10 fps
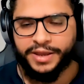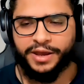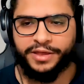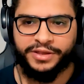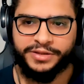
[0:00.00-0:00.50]
Yeah,
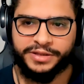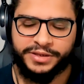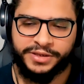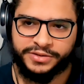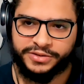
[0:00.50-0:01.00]
I think
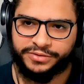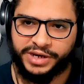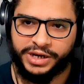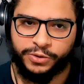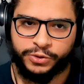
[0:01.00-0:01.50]
this is a
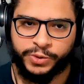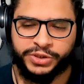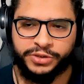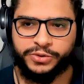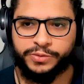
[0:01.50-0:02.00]
really good
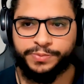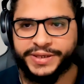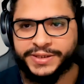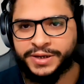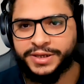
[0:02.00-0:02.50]
question. So
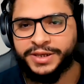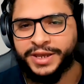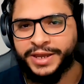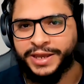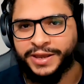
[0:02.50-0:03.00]
basically,
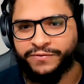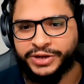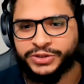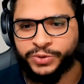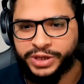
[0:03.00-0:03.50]

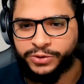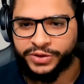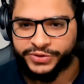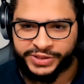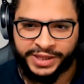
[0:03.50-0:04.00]
first you need to
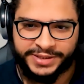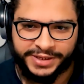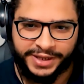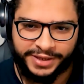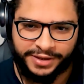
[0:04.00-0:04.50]
understand the
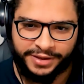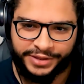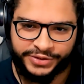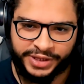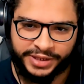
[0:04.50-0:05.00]
data,
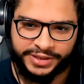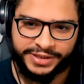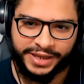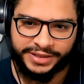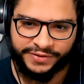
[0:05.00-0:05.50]
understand
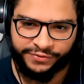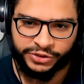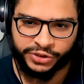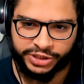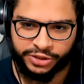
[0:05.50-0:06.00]
the
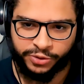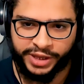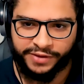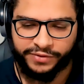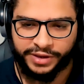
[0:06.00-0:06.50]
features that you
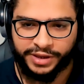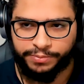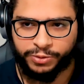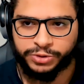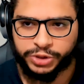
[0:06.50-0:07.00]
have,
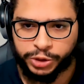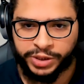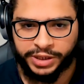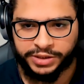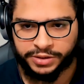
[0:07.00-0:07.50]
because
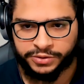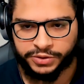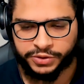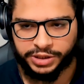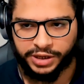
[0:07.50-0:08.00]
usually in the
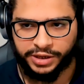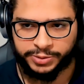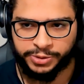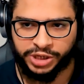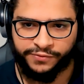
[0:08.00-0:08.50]
industry,
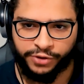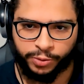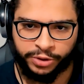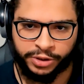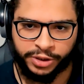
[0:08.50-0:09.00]
especially if you are
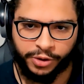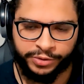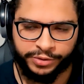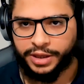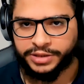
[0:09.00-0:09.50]
working
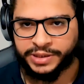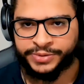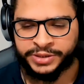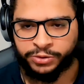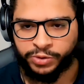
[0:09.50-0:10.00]
on
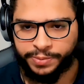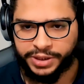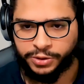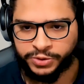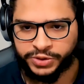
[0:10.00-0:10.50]
something that will be
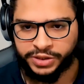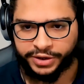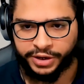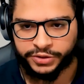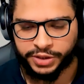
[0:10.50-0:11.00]
used in a
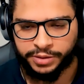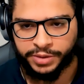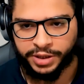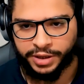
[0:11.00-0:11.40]
real time,